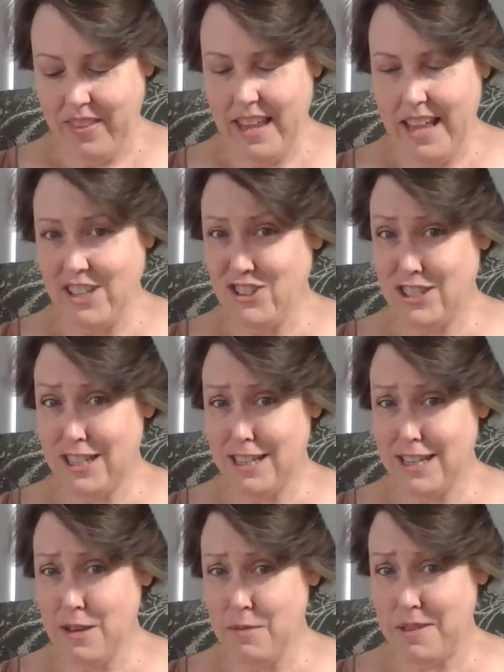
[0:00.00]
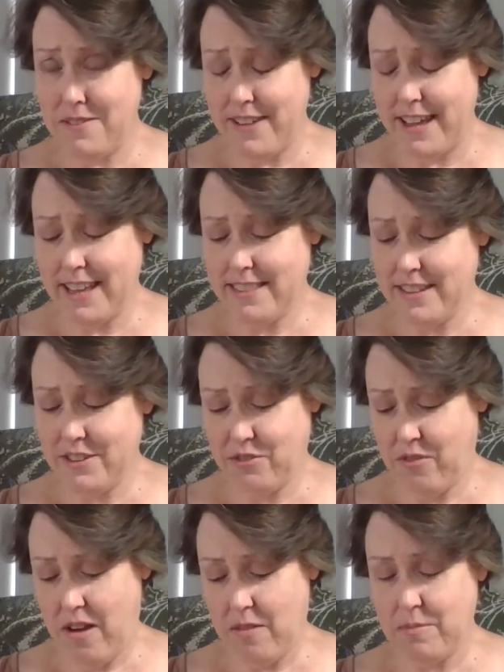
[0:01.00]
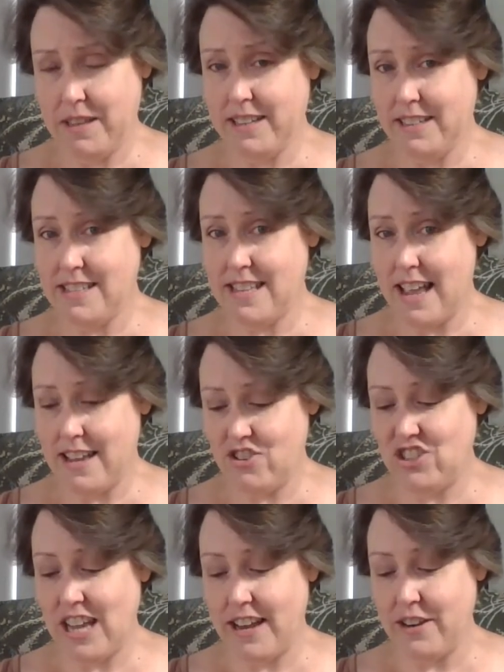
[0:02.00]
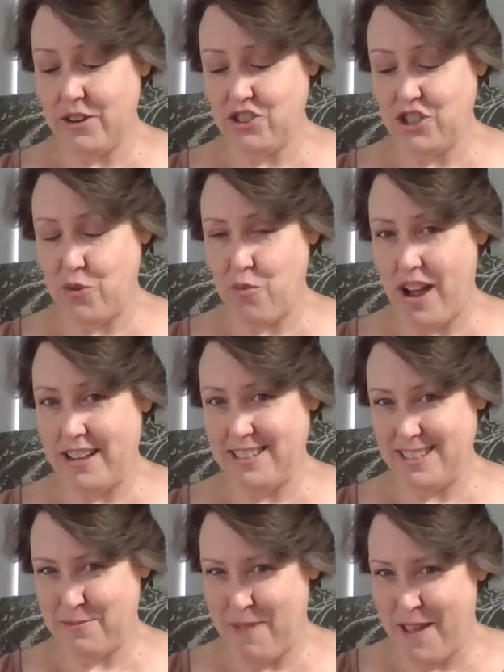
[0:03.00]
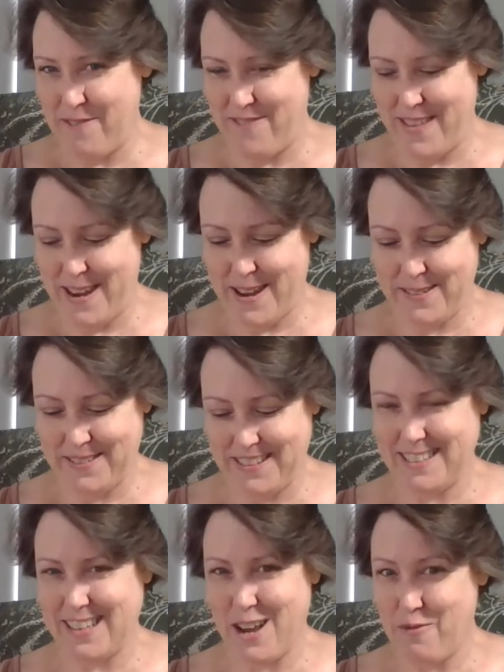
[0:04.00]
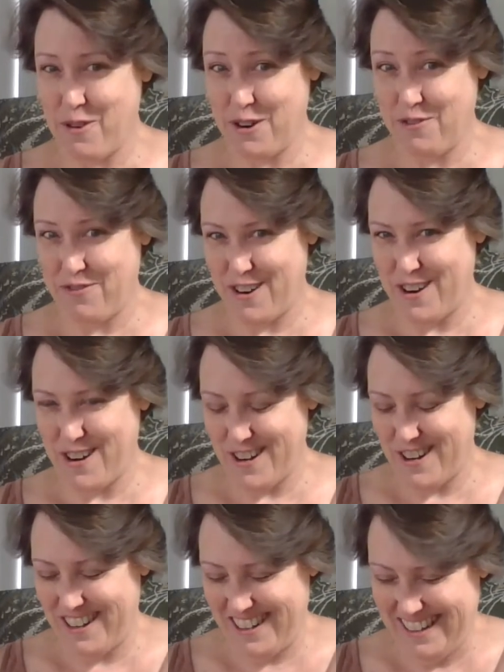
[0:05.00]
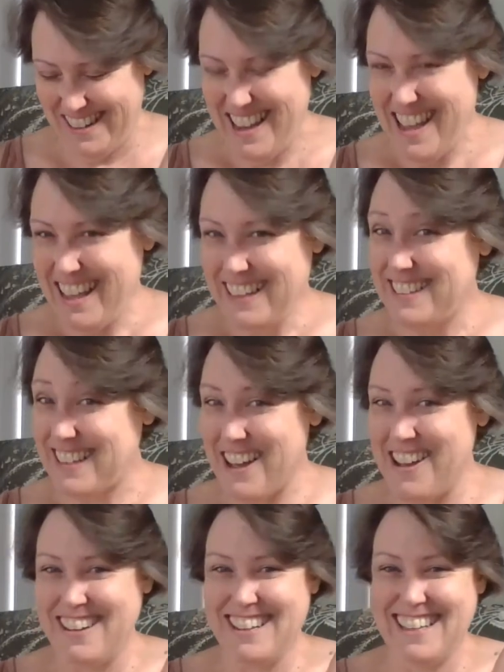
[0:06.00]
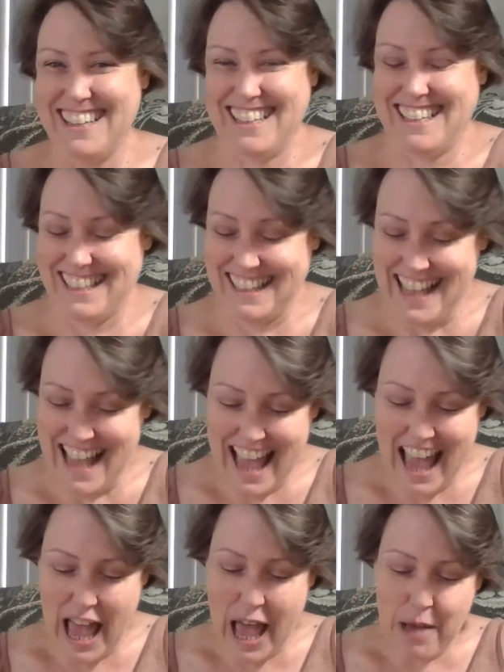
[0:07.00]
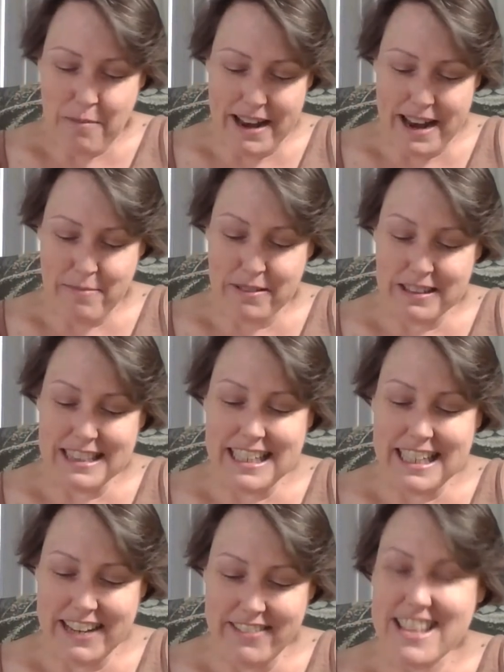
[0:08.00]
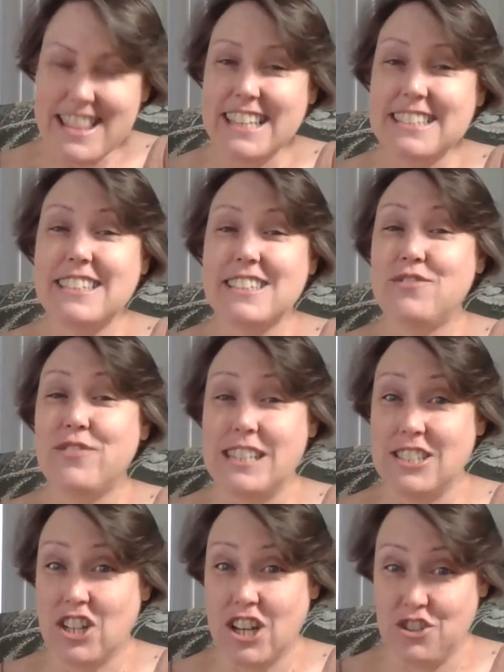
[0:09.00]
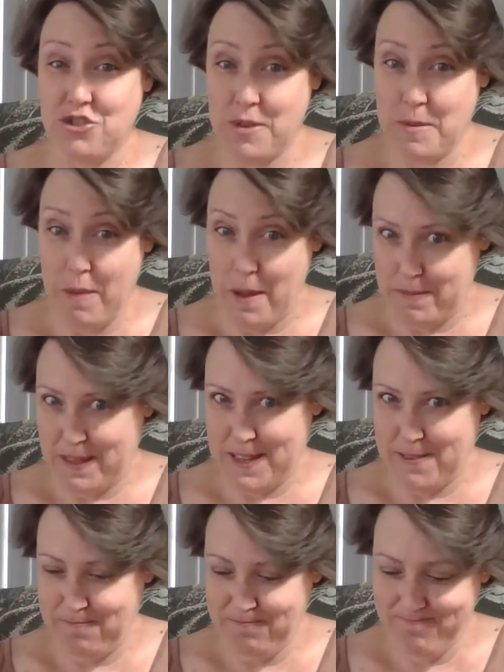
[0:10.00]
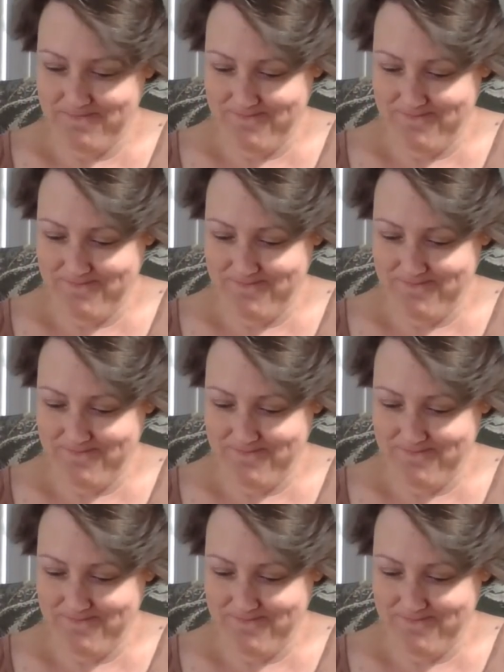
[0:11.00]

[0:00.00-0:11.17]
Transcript: And she's going to kill me if I get this wrong because I know she watches my videos because I work for her. So, but I believe that this is French Country Pumpkin.